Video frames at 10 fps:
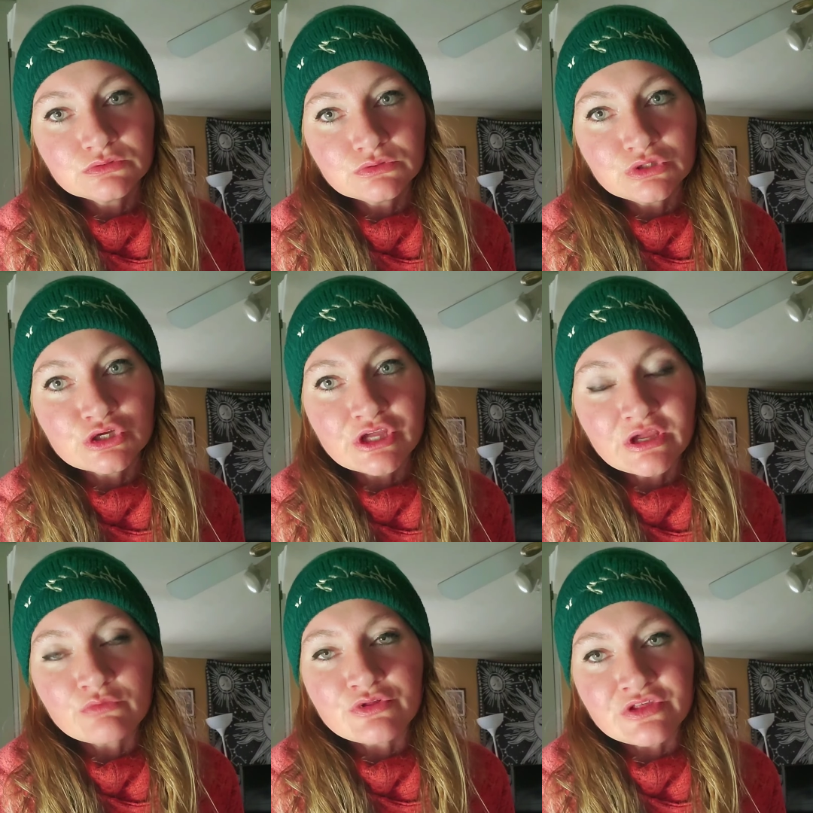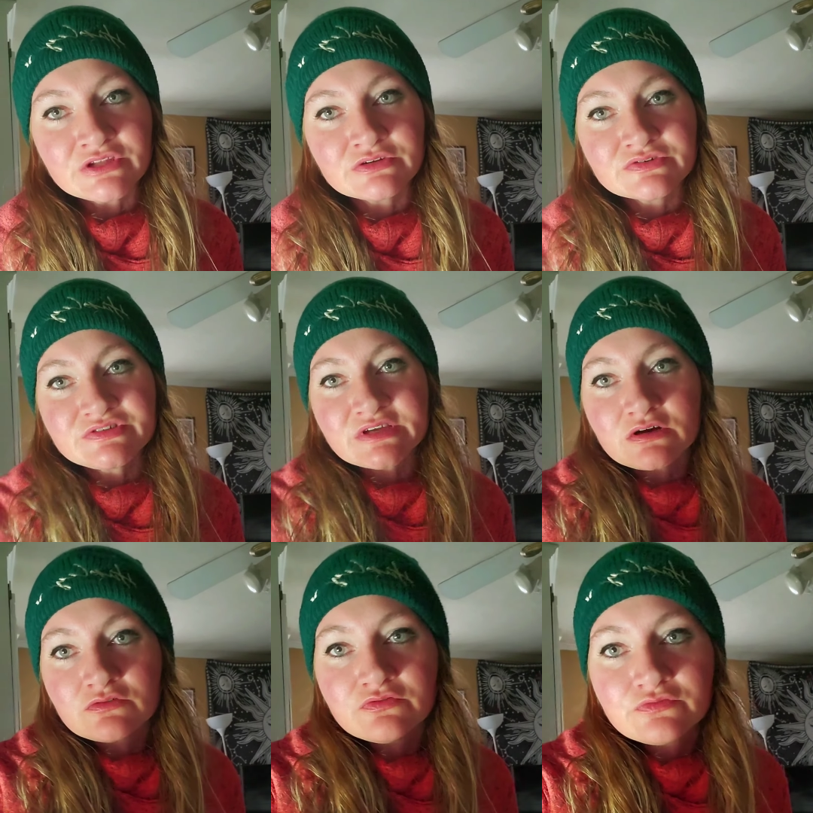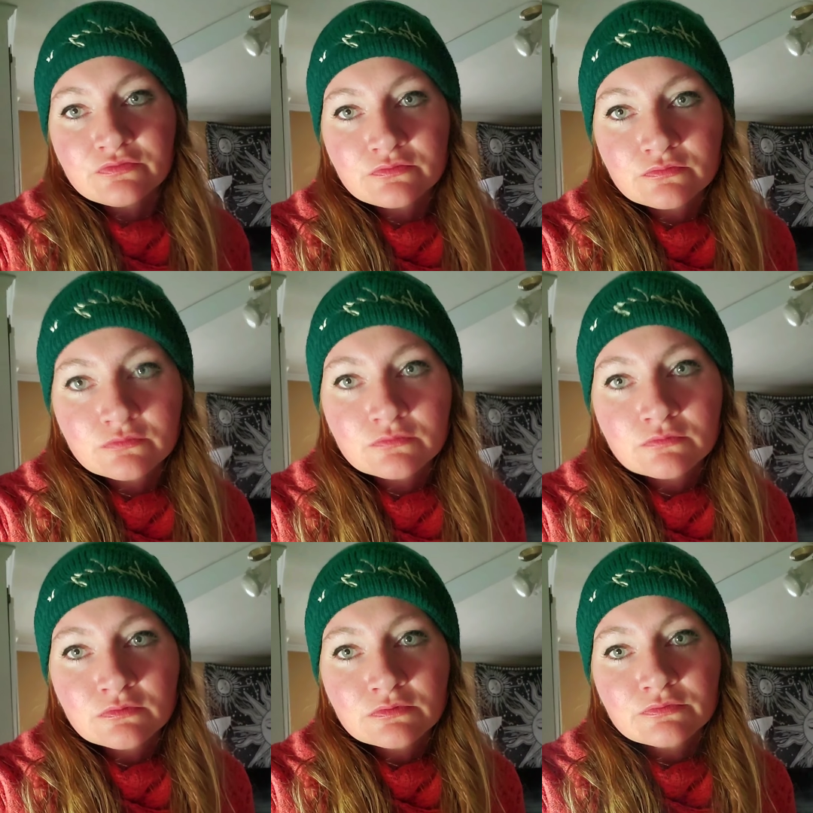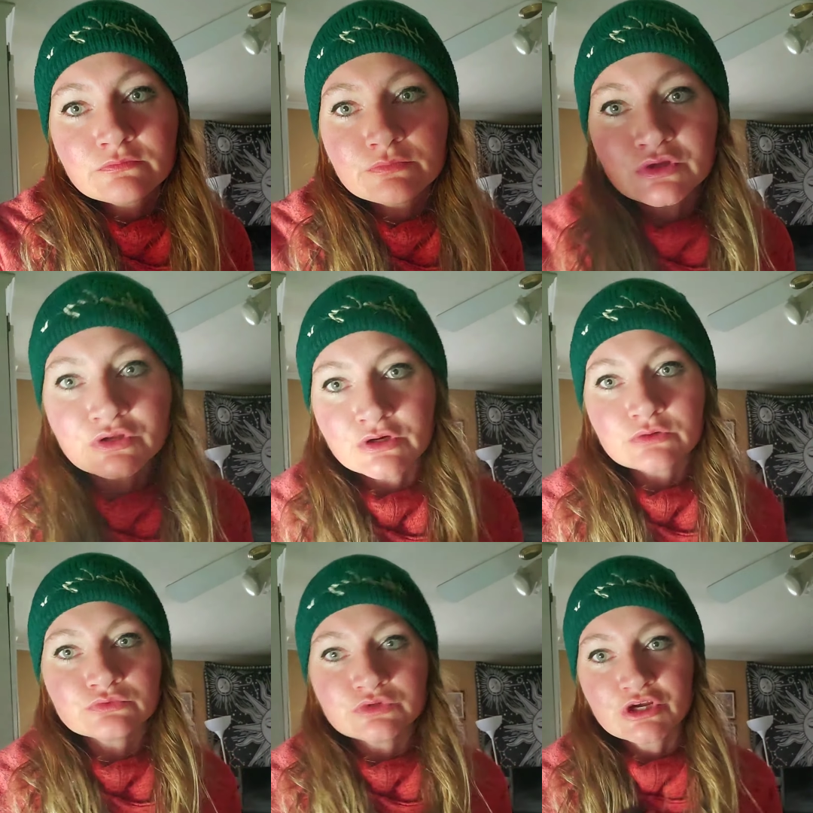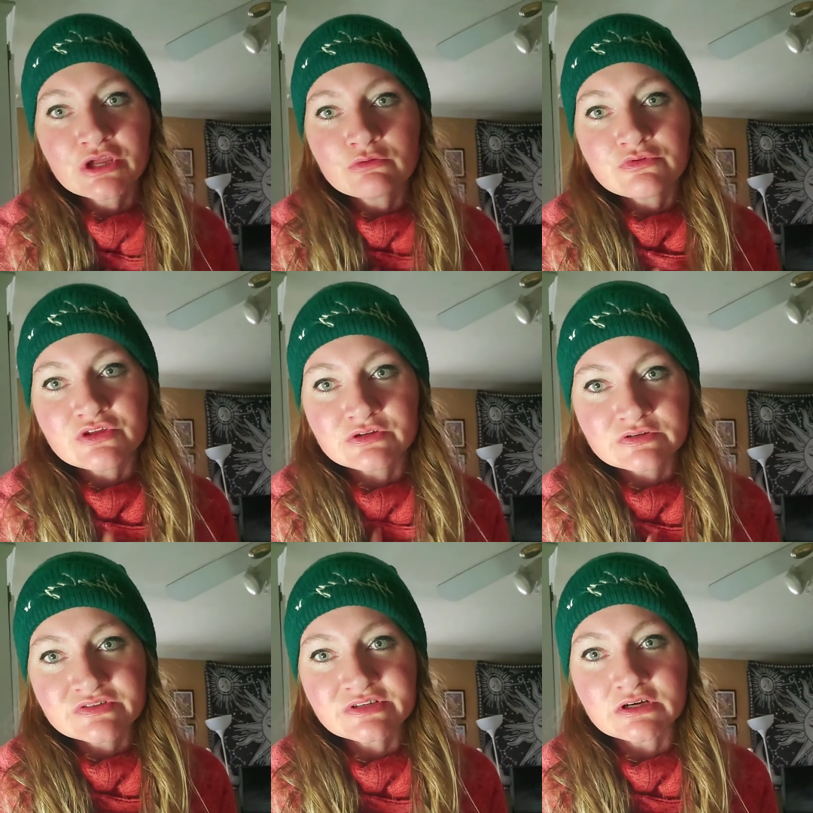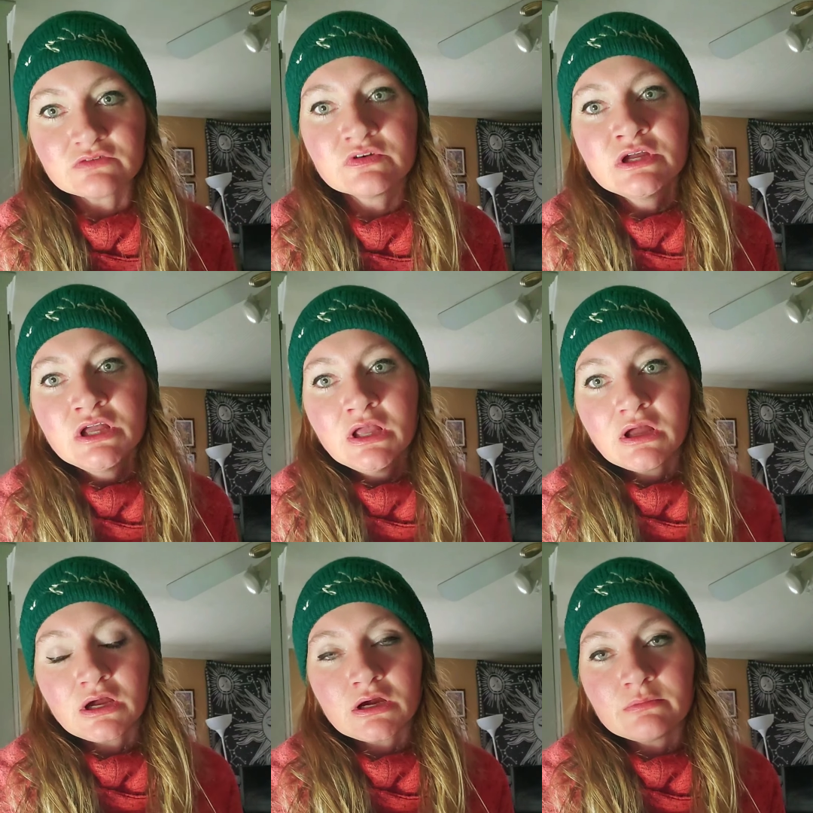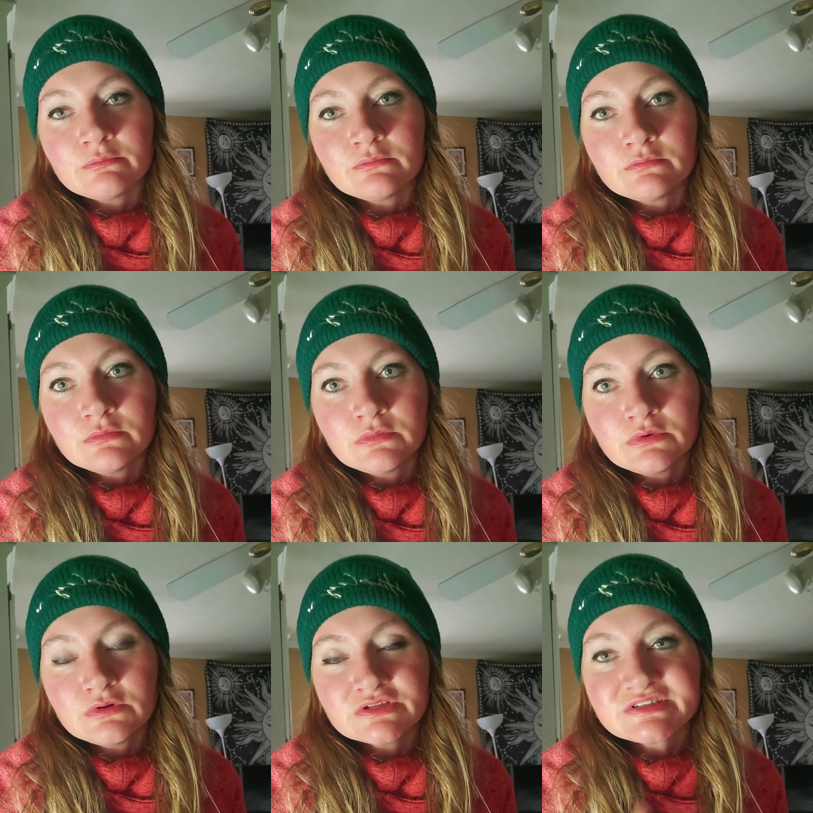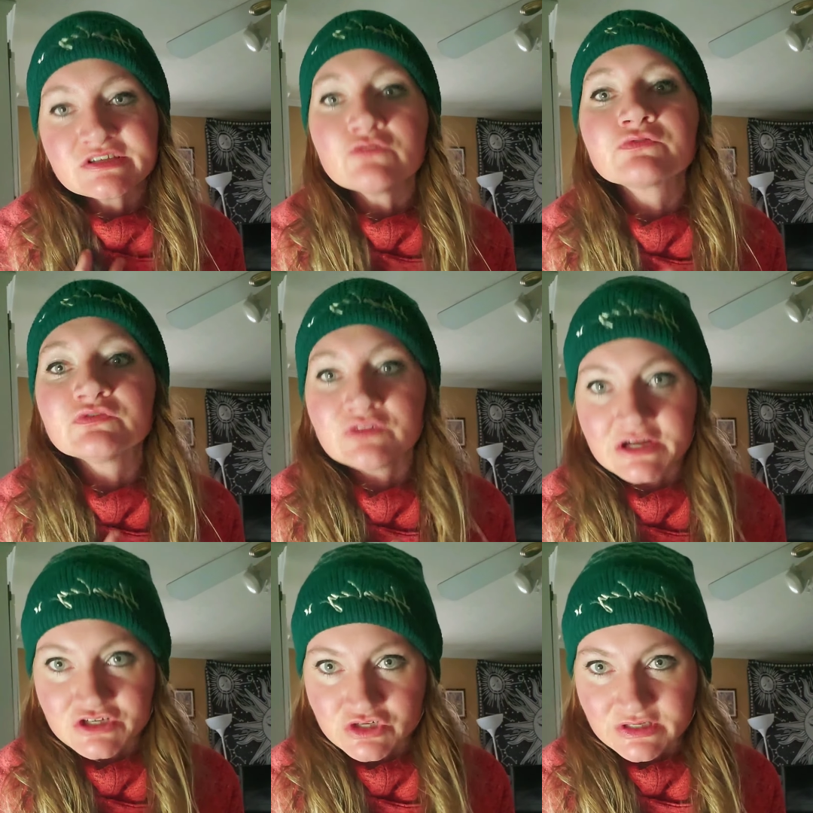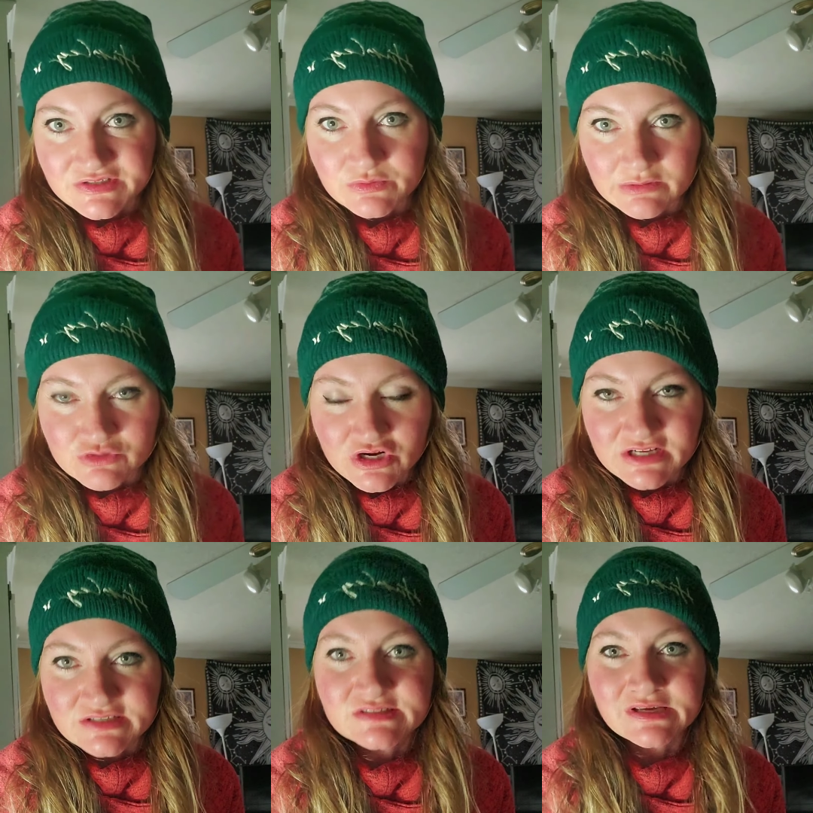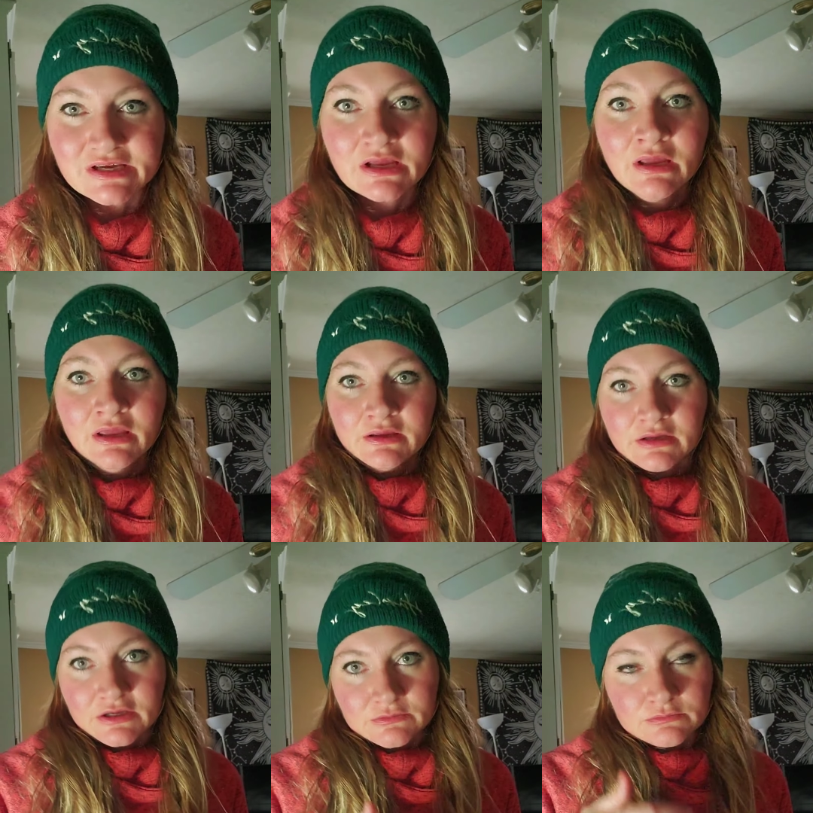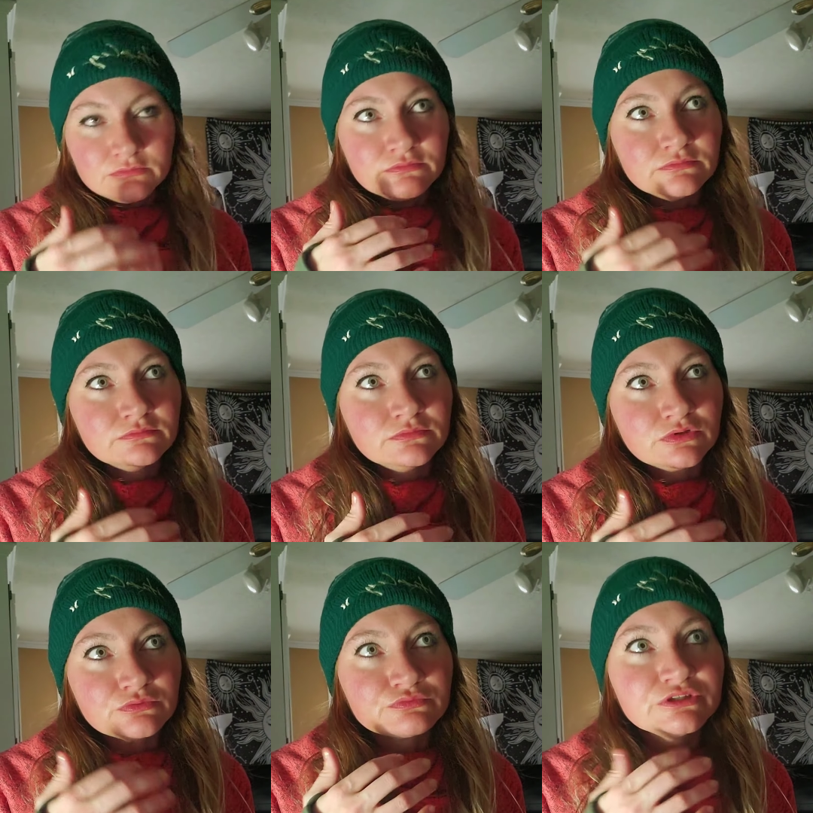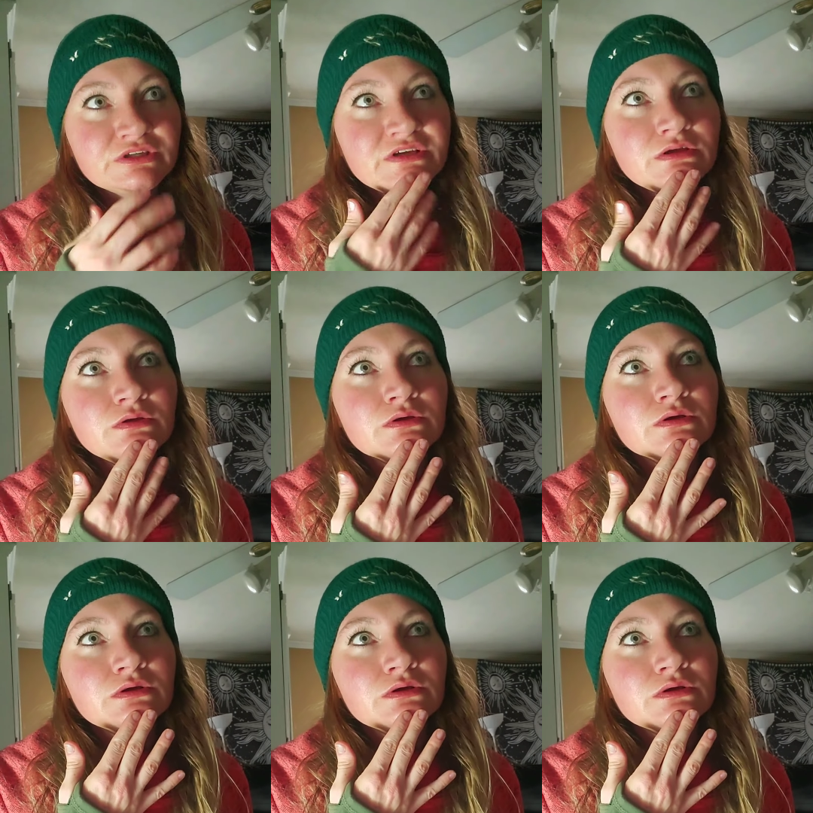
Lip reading: looking within yourself, looking within yourself. Self-reflection is what I'm trying to say. Really